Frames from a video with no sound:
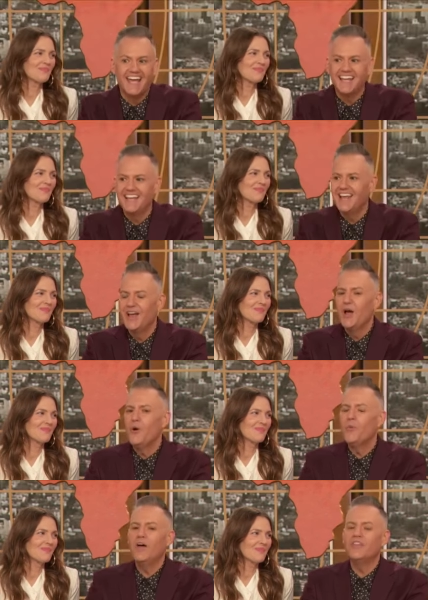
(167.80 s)
Speaker 1: Yes.
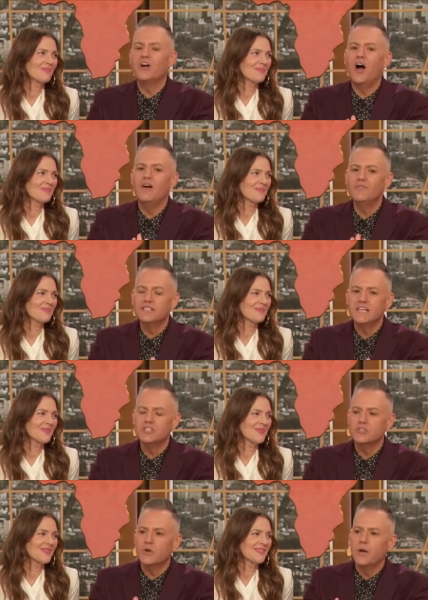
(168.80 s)
Well, the
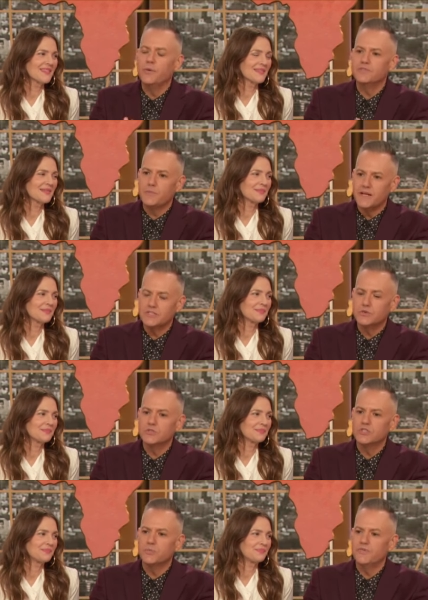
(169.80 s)
conversation is great. We have Spice Girls
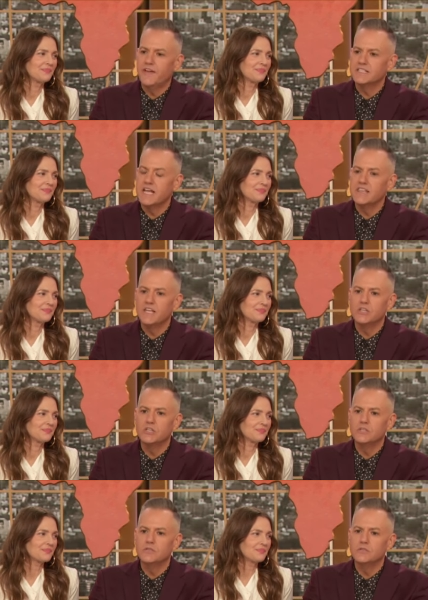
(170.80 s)
super fans, and then
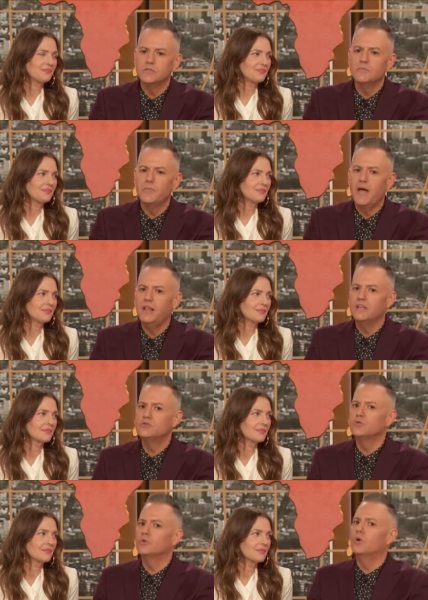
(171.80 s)
Mel and
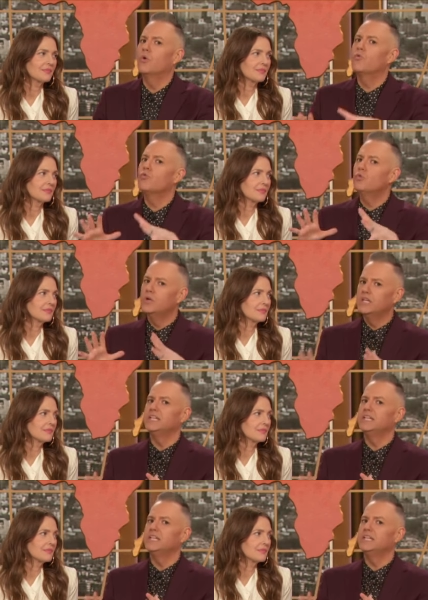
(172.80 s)
Drew go really